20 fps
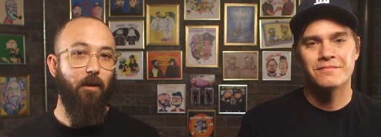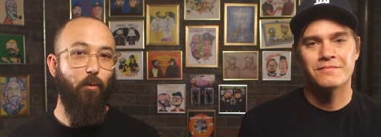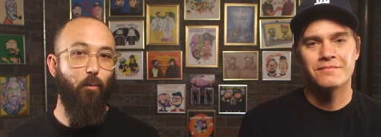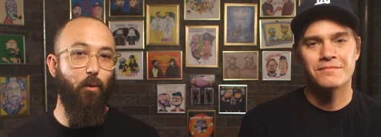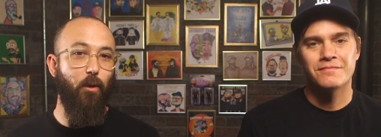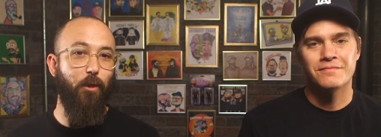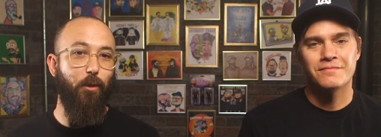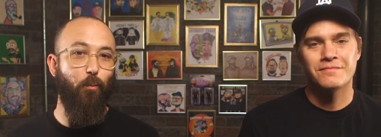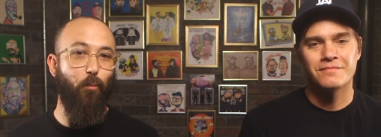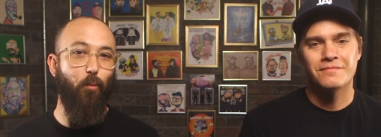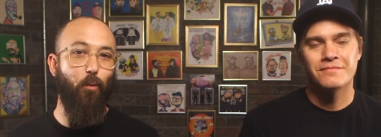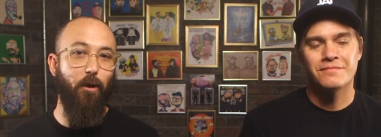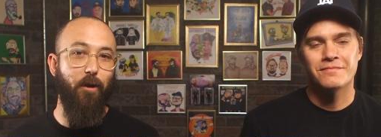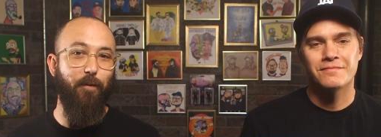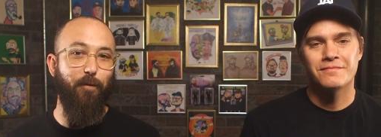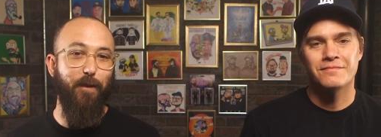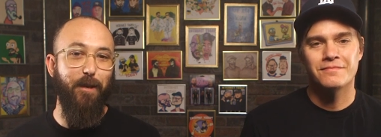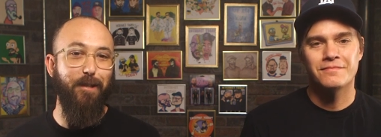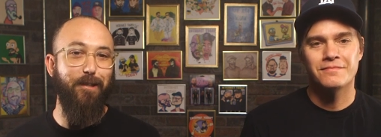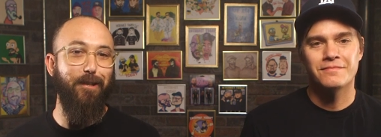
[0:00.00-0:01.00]
Speaker 1: with one
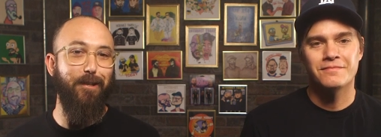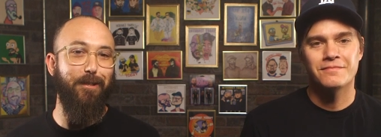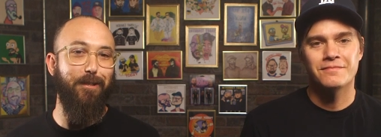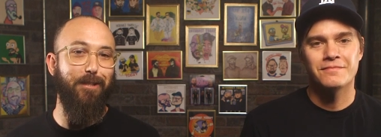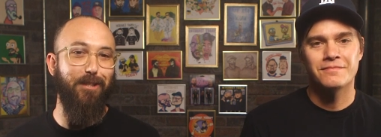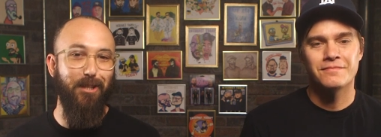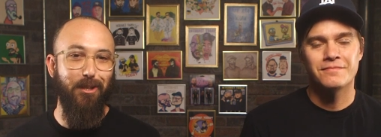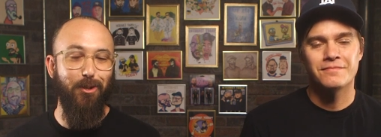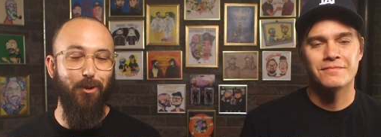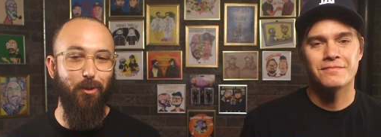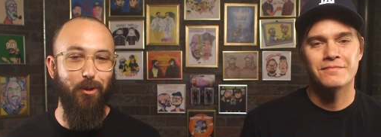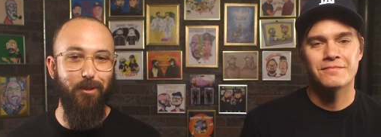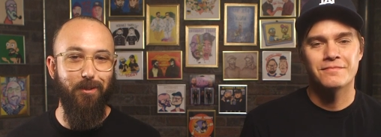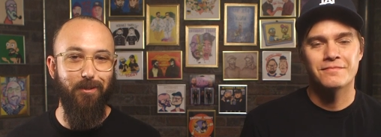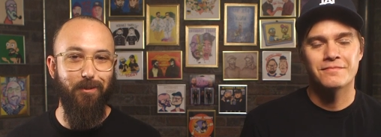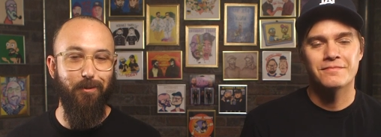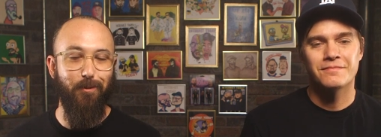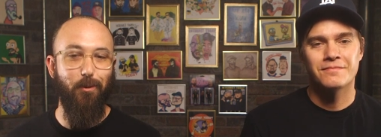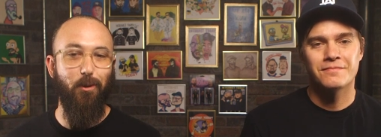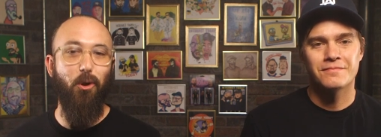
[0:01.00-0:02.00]
of his
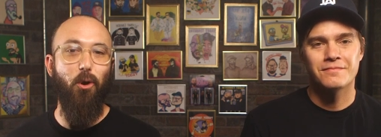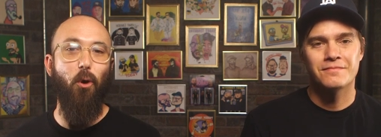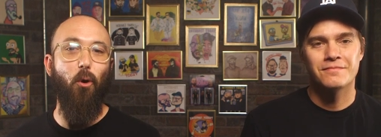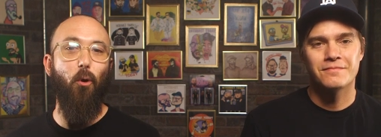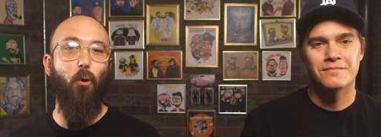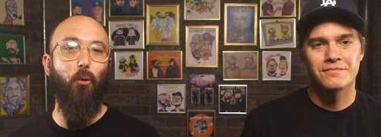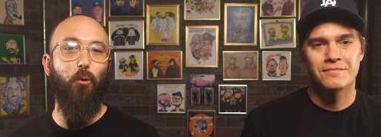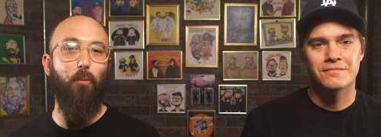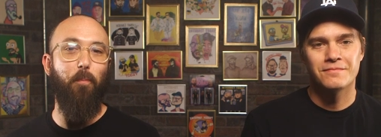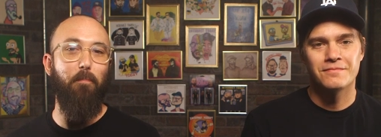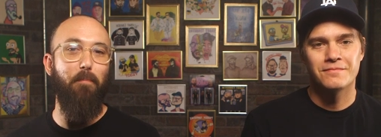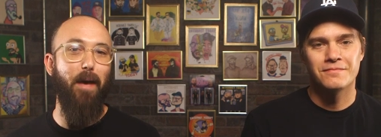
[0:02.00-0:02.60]
constituents' gold